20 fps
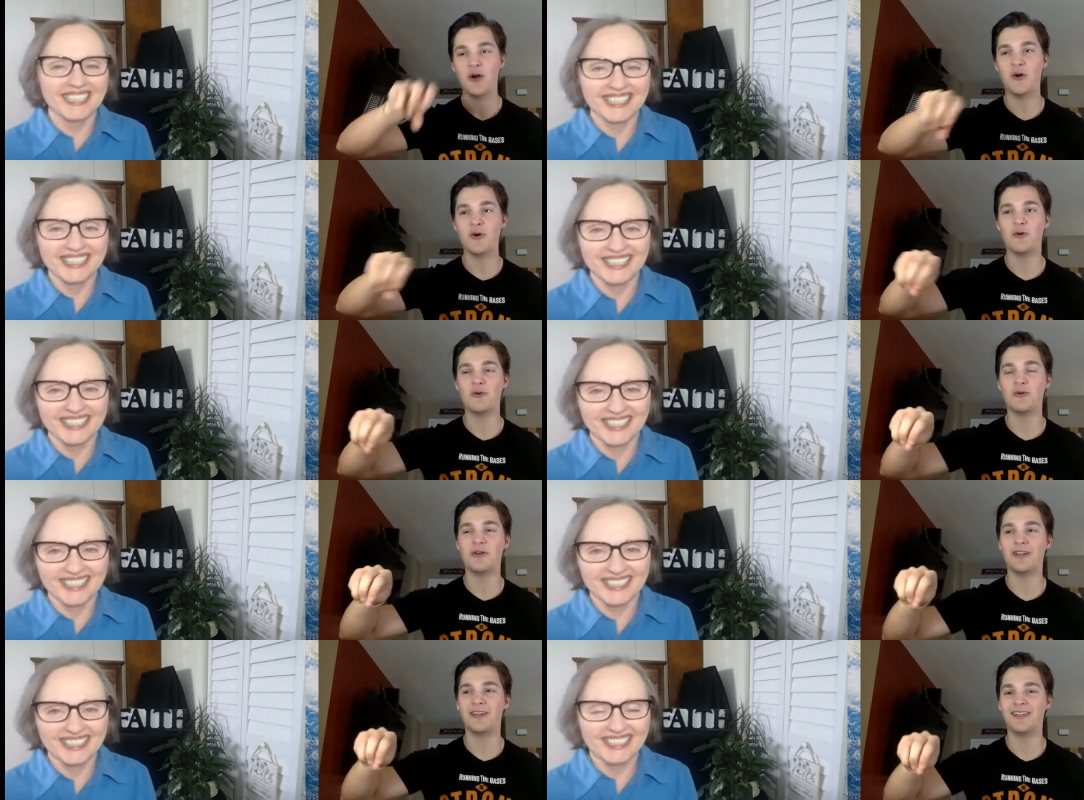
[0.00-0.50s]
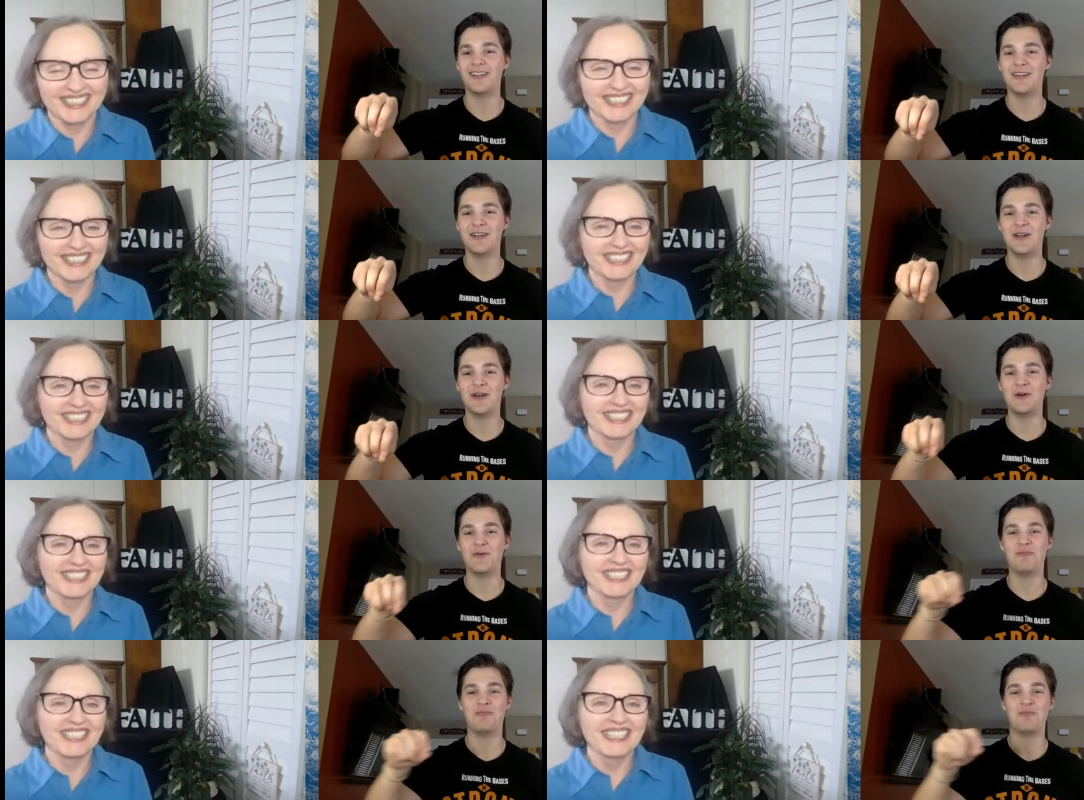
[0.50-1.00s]
Speaker 1: own you
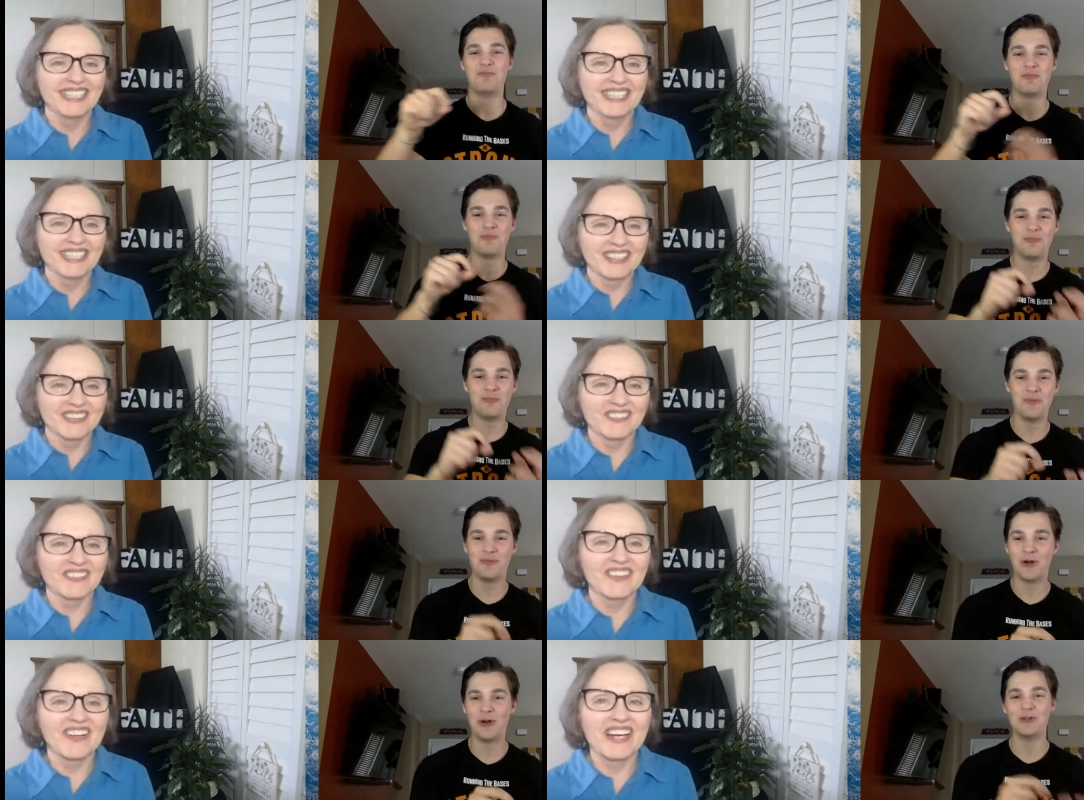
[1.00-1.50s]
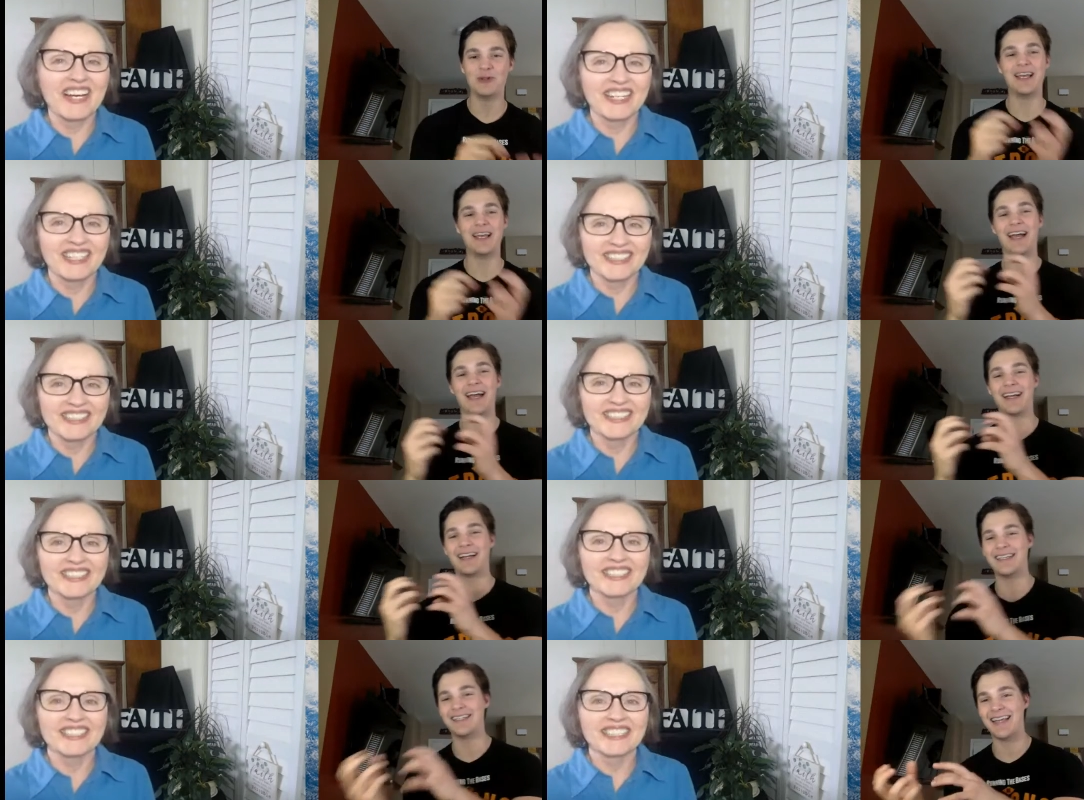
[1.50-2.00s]
know right.
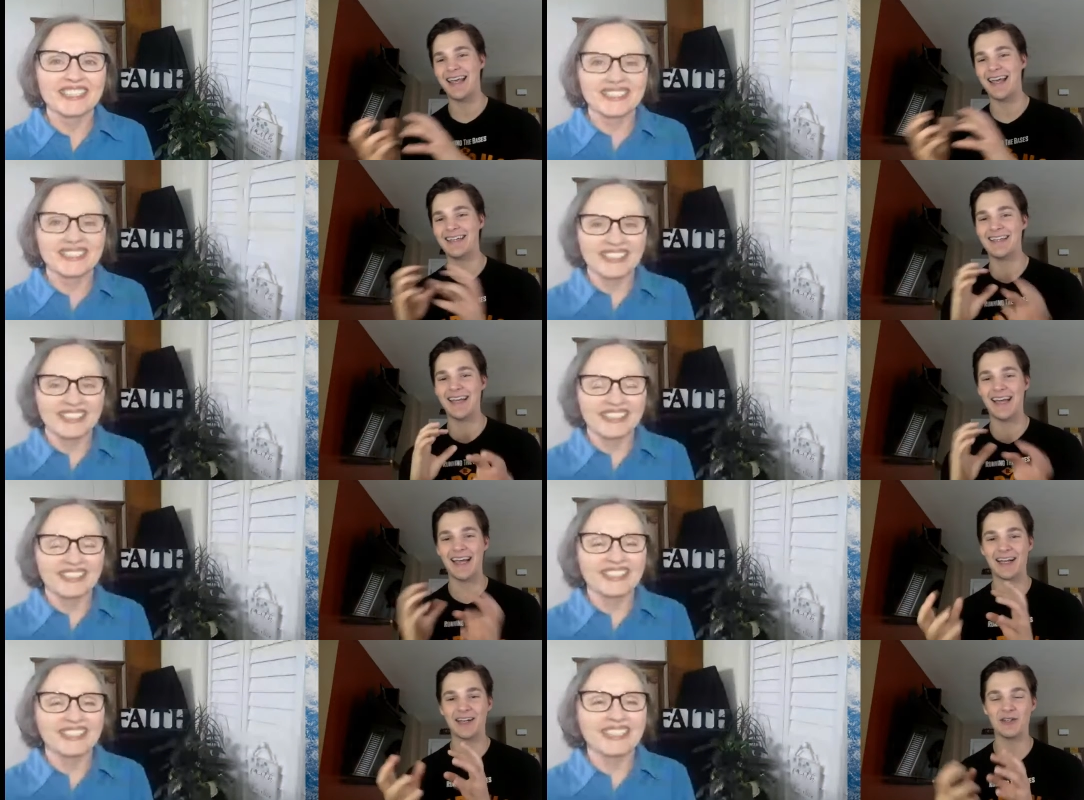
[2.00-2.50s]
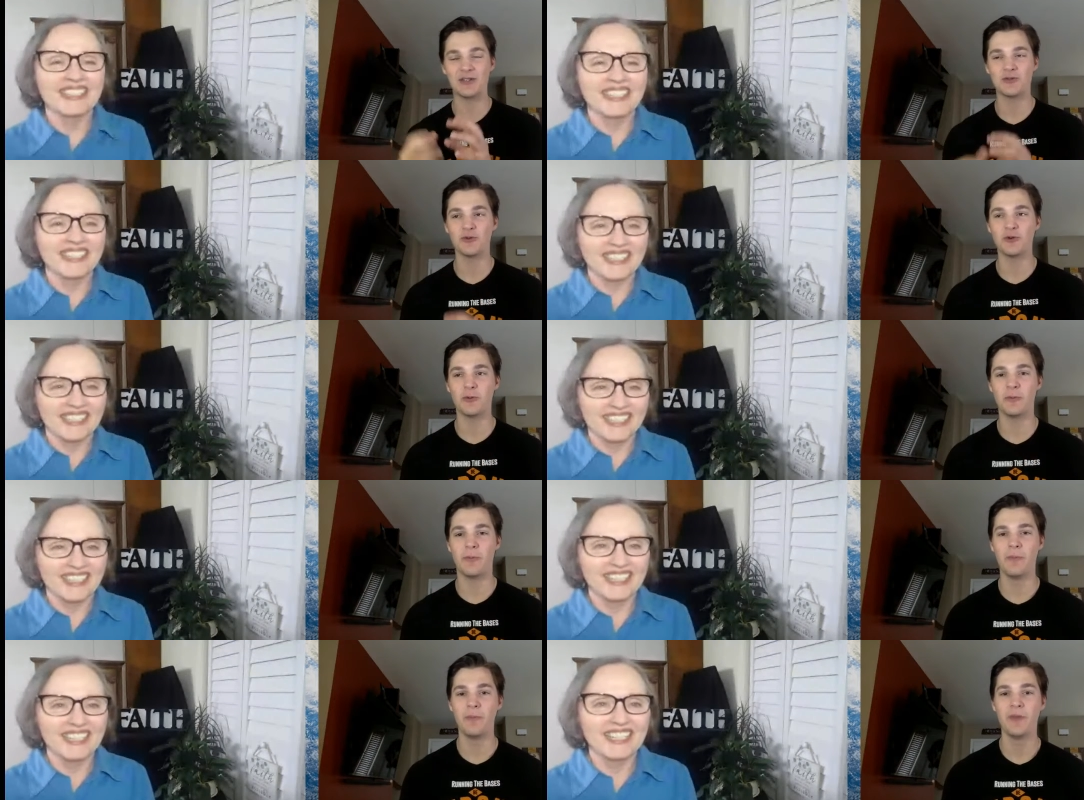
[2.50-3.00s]
protagonist antagonist
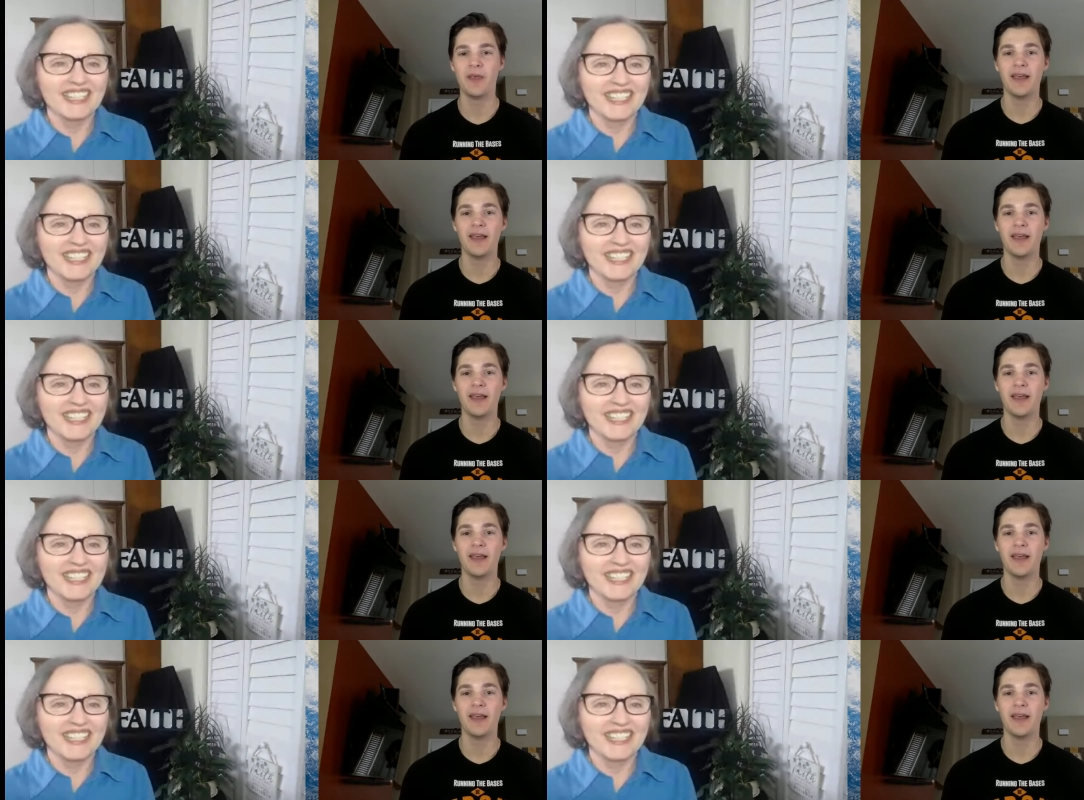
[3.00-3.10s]
group.